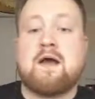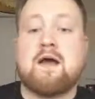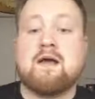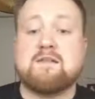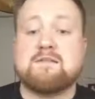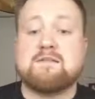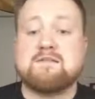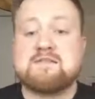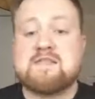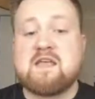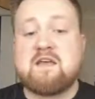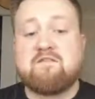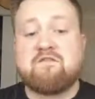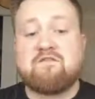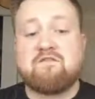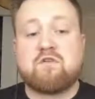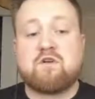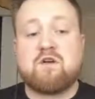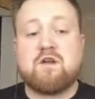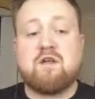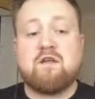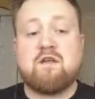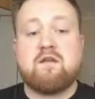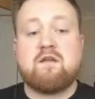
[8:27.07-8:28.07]
step
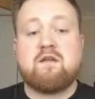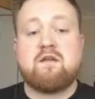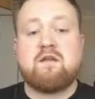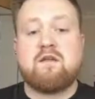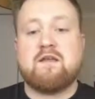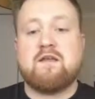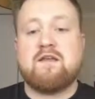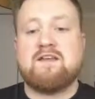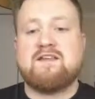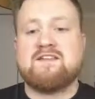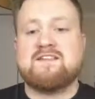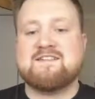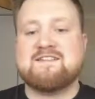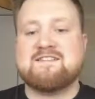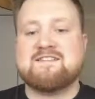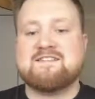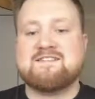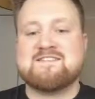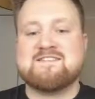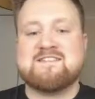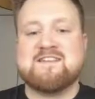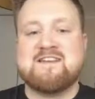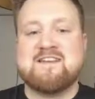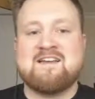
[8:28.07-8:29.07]
three
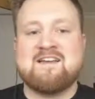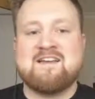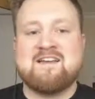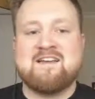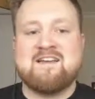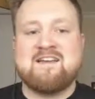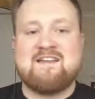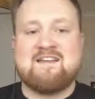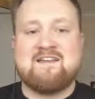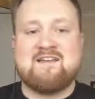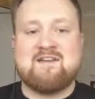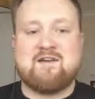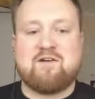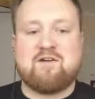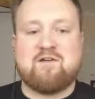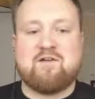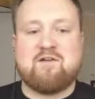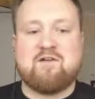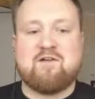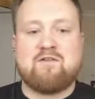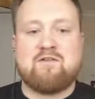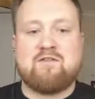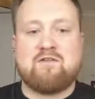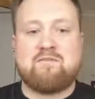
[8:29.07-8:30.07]
is,
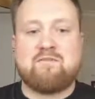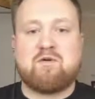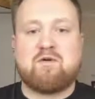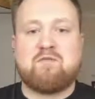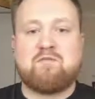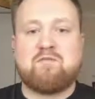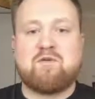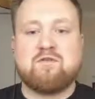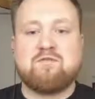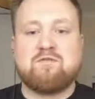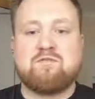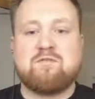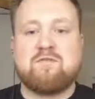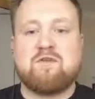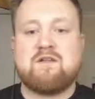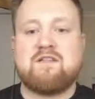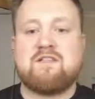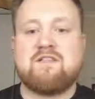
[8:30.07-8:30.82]
the problem.